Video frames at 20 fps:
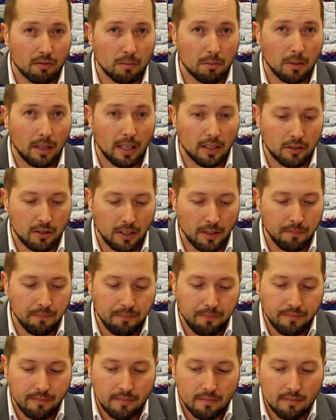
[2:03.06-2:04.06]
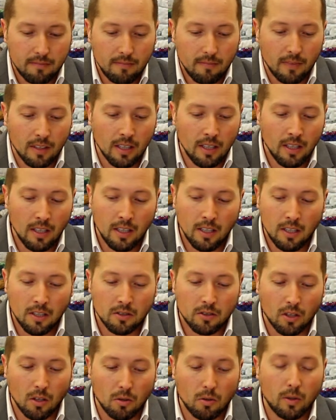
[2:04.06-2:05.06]
from blockchain.
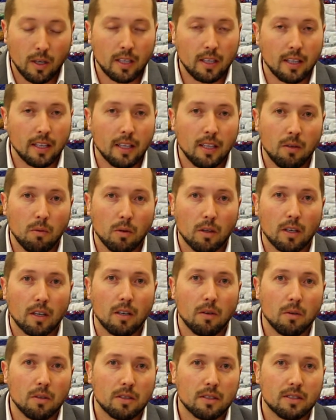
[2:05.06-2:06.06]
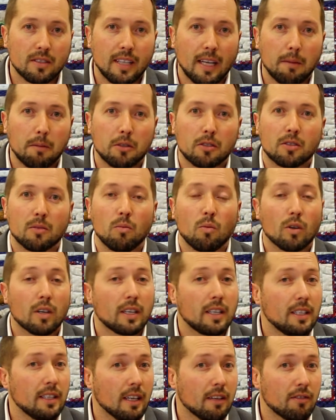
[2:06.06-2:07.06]
So quickly, we'll establish some
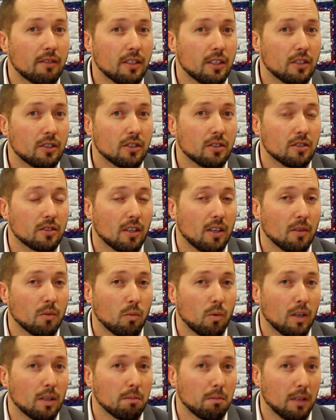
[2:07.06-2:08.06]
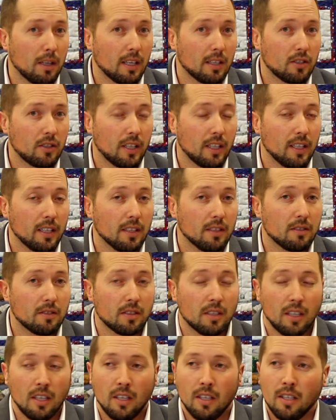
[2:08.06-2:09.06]
working definitions on what blockchain
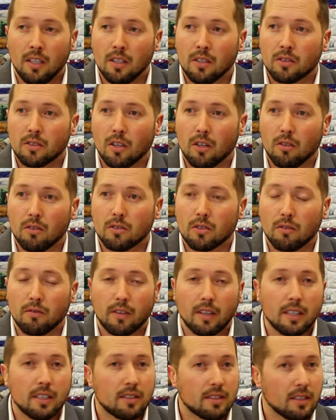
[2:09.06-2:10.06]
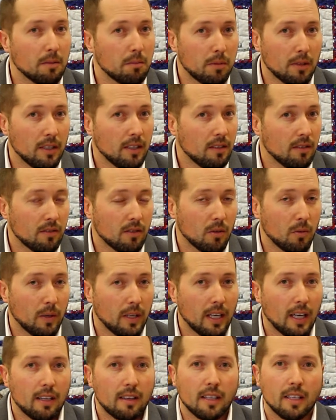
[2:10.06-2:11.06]
is. So very simply, the
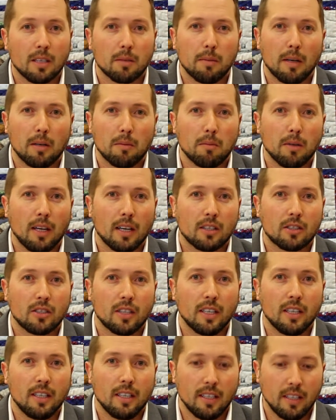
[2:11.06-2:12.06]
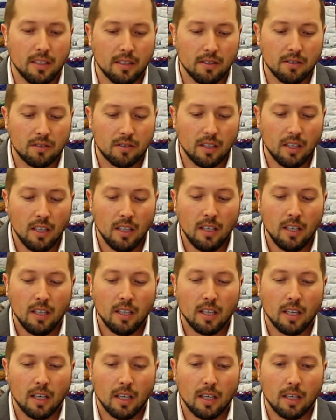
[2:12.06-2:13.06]
way I think about blockchain is
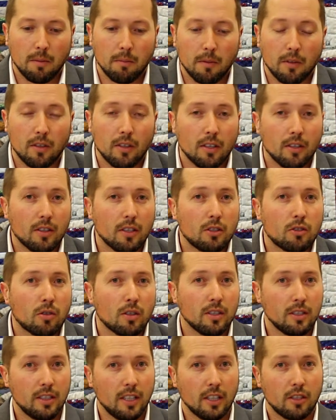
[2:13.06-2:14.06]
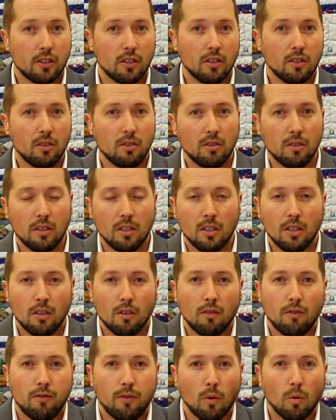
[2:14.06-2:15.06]
the traditional
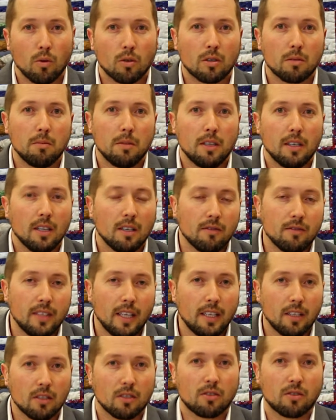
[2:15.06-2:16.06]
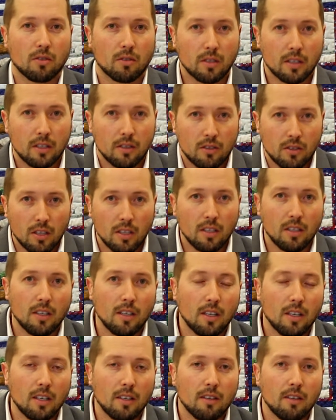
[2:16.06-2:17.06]
form of data storage
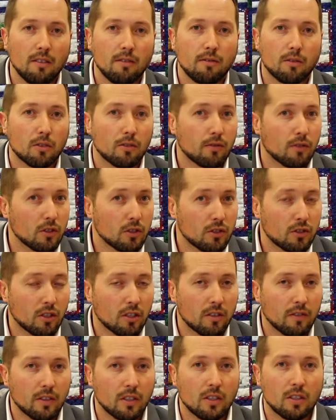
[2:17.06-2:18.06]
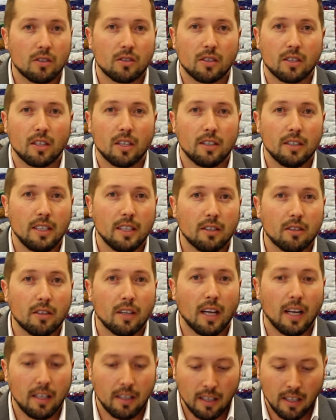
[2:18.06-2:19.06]
for servers and on the
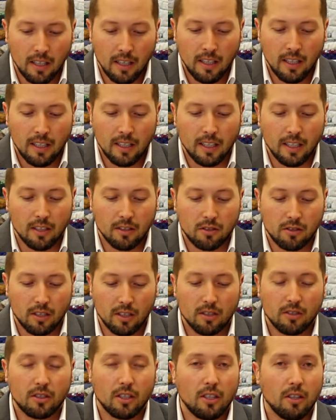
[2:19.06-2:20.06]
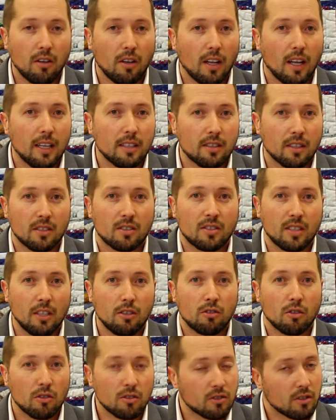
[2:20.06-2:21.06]
internet is to utilize a
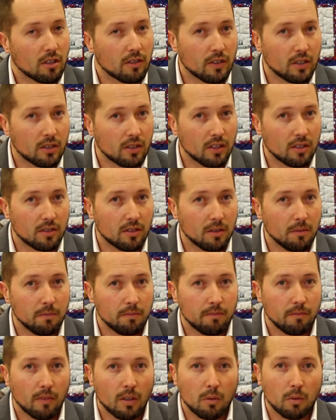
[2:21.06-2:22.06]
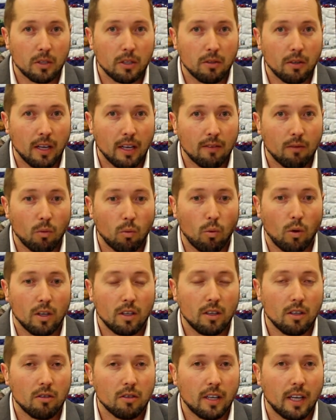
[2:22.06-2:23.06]
central server system where you have
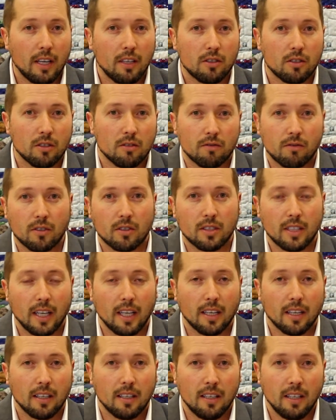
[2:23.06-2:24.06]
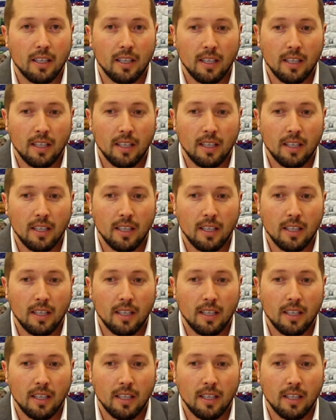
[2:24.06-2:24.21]
one location for data,